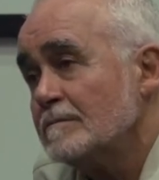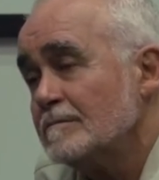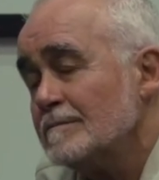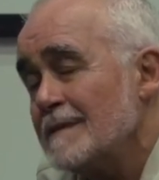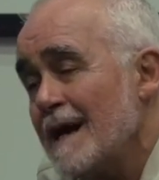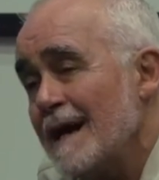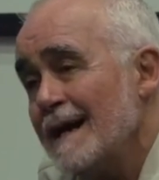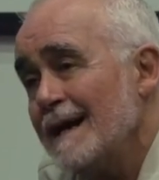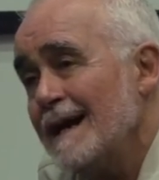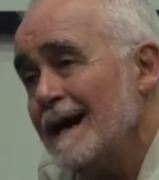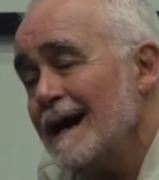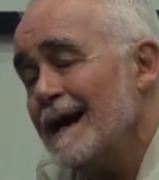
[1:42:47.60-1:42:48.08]

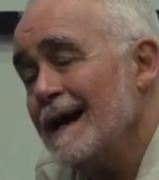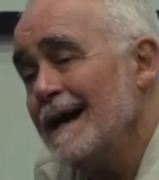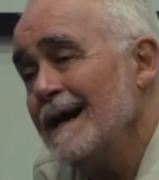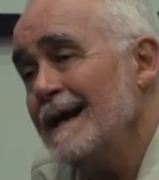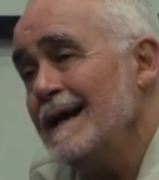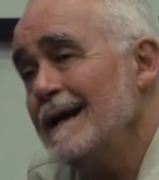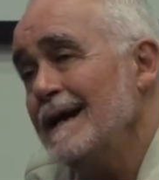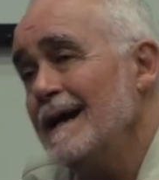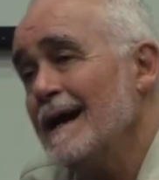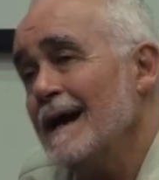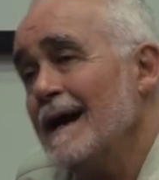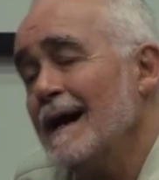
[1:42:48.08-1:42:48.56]

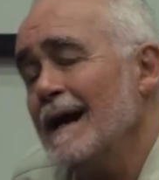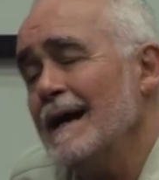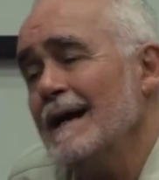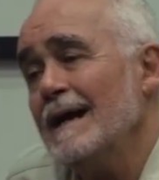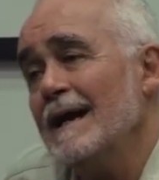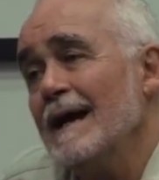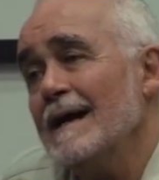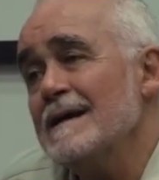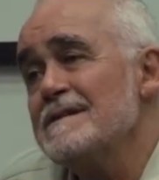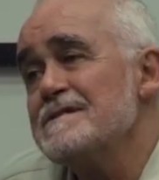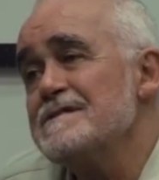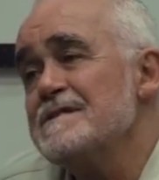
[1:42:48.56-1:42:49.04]
I
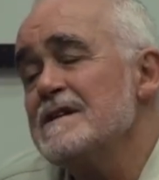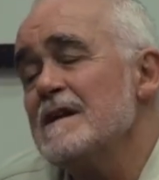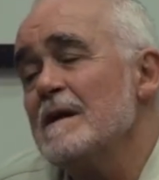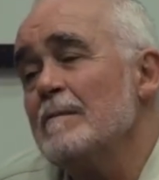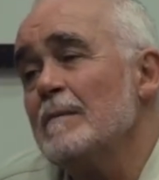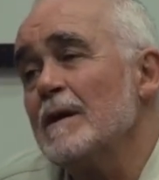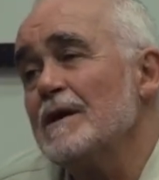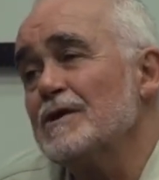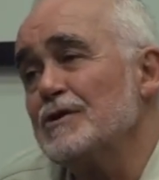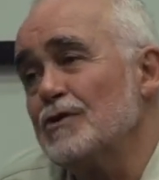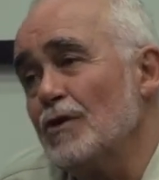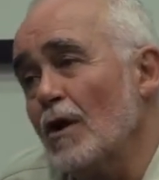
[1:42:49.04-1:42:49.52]
like
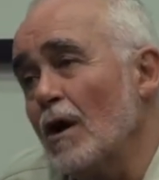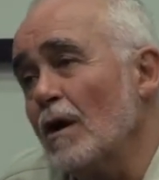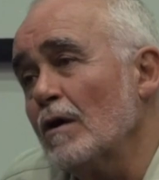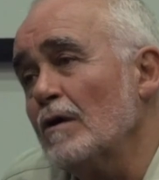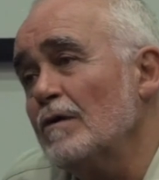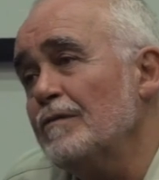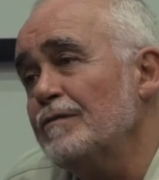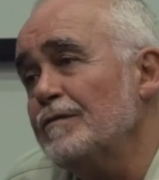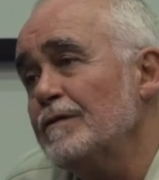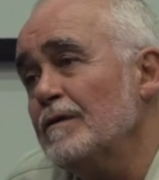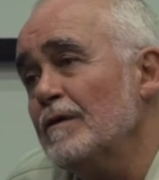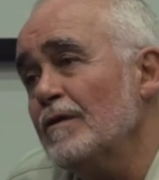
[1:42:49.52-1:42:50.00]

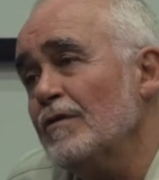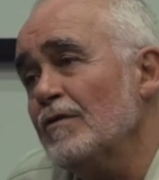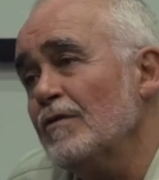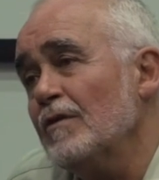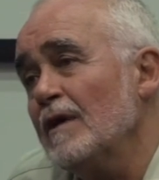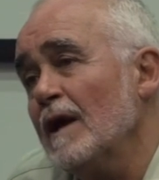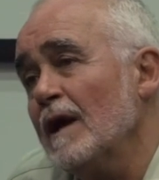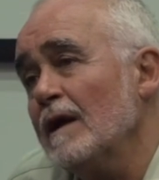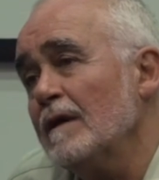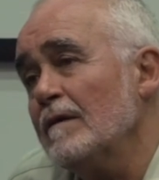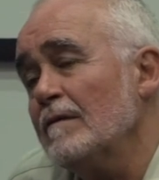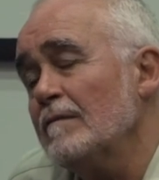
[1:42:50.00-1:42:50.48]
cinematographers
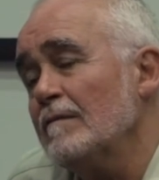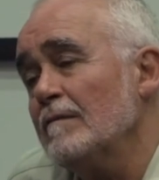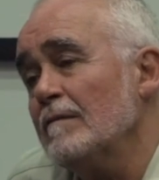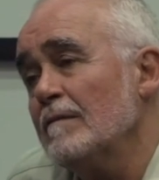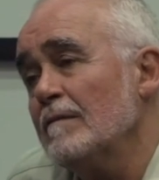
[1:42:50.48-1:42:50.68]
like